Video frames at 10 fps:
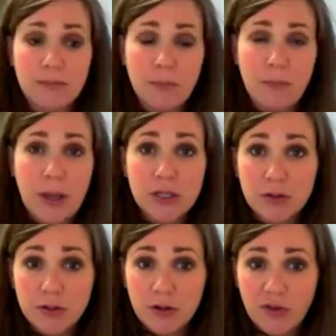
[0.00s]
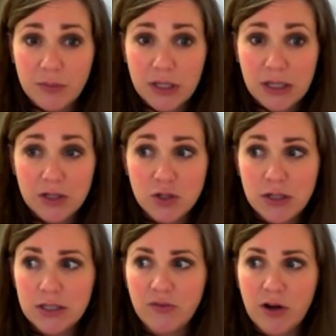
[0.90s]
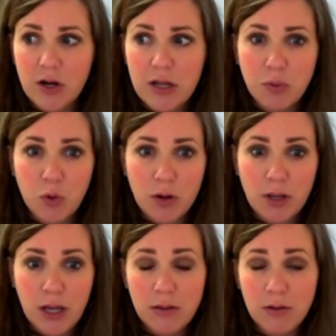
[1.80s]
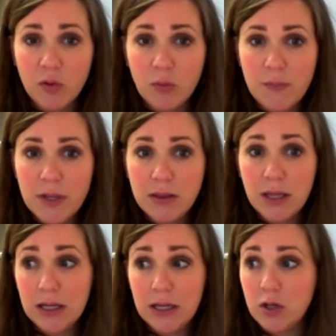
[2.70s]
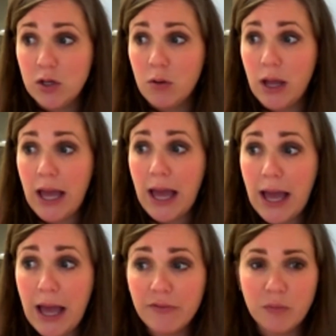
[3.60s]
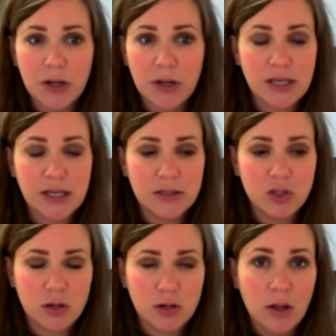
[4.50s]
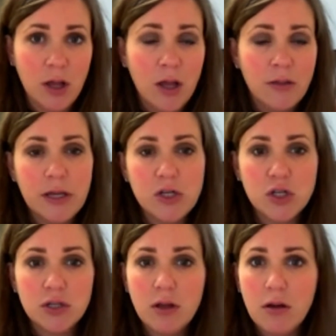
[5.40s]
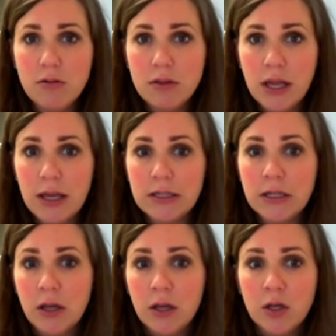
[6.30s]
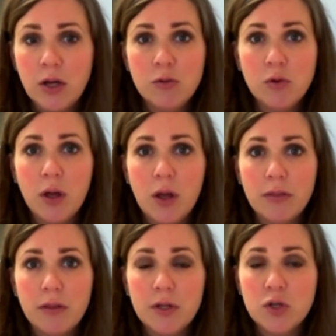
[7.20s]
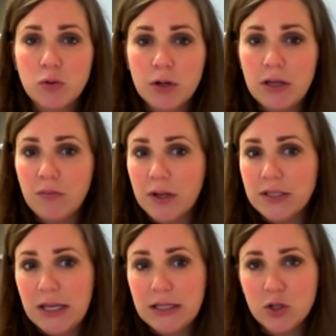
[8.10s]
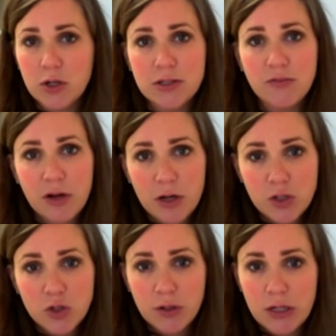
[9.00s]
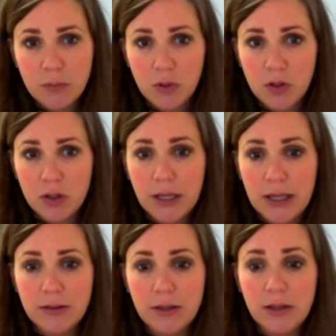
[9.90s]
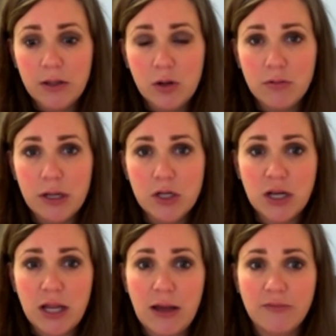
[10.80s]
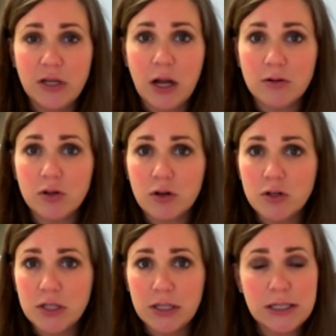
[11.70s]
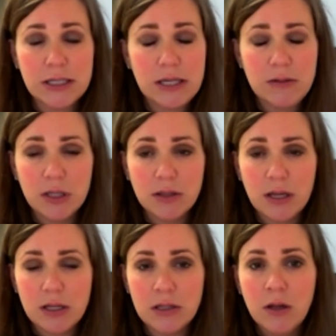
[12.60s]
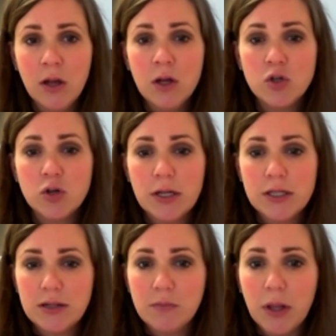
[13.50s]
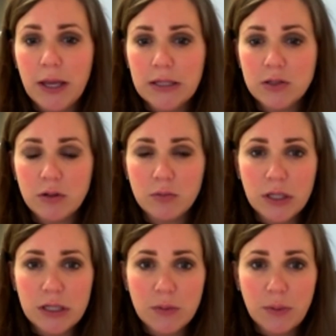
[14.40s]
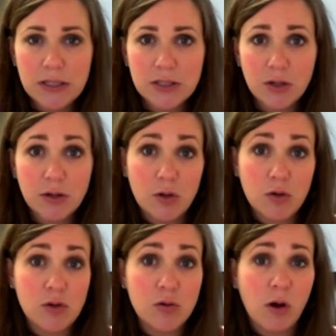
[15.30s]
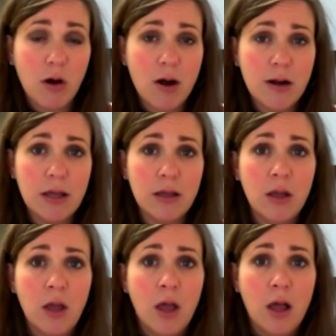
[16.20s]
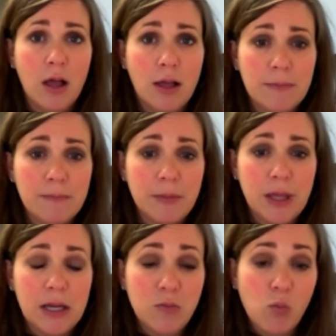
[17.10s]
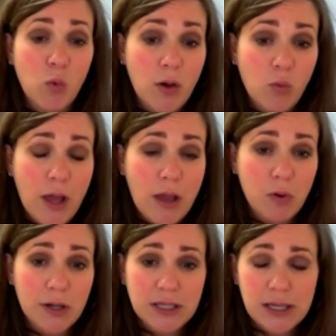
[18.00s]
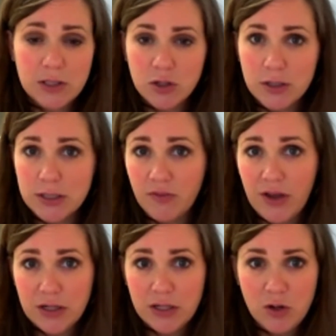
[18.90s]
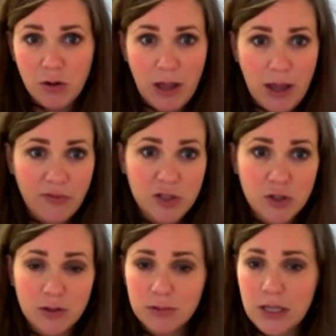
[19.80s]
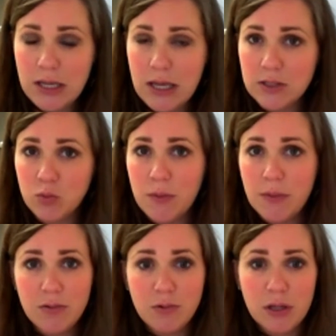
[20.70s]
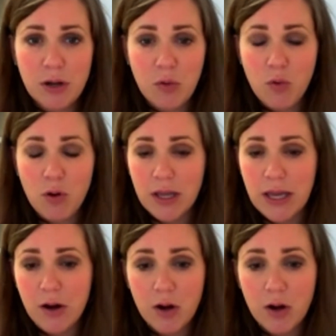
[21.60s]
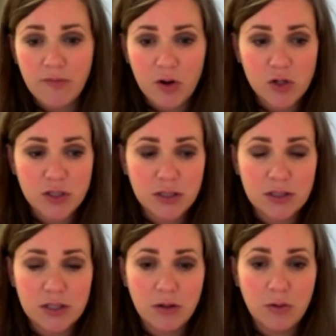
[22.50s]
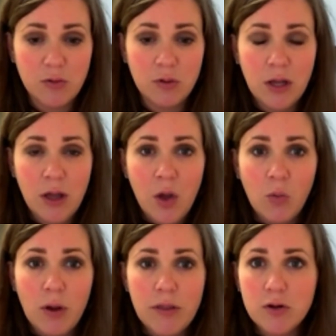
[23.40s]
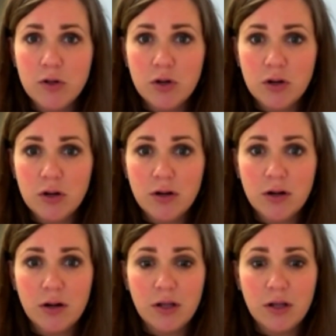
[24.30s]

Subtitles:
based on their family history is very important. And then for women that, have breast cancer, they should know that, the majority of breast cancer is very treatable, and, they should have doctors and a team that they trust in place. So it really depends on who you are and in what way breast cancer is affecting your life. And certainly as women, we're caregivers. And so whether you're,